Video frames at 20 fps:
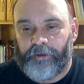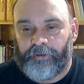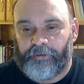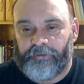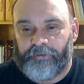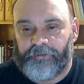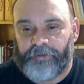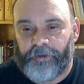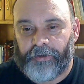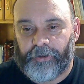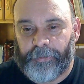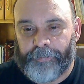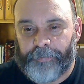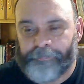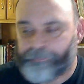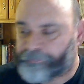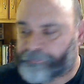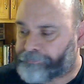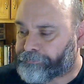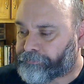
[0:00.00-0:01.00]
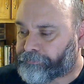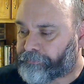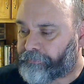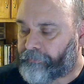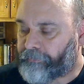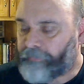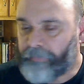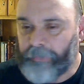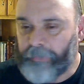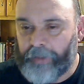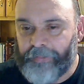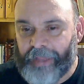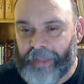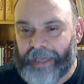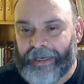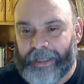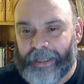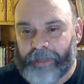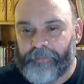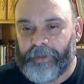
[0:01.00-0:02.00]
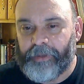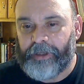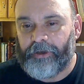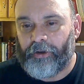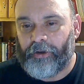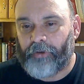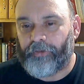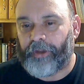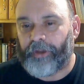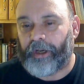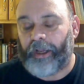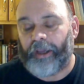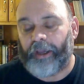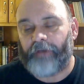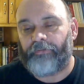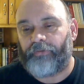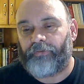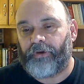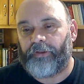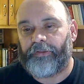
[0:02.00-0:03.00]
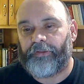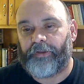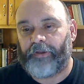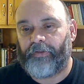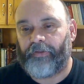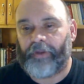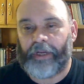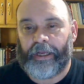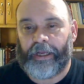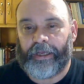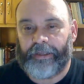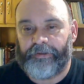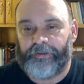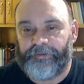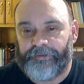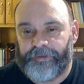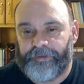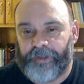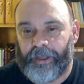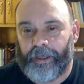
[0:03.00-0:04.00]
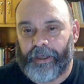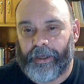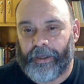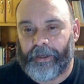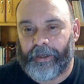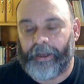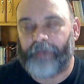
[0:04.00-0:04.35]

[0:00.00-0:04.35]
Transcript: So that let me know that everything that I said,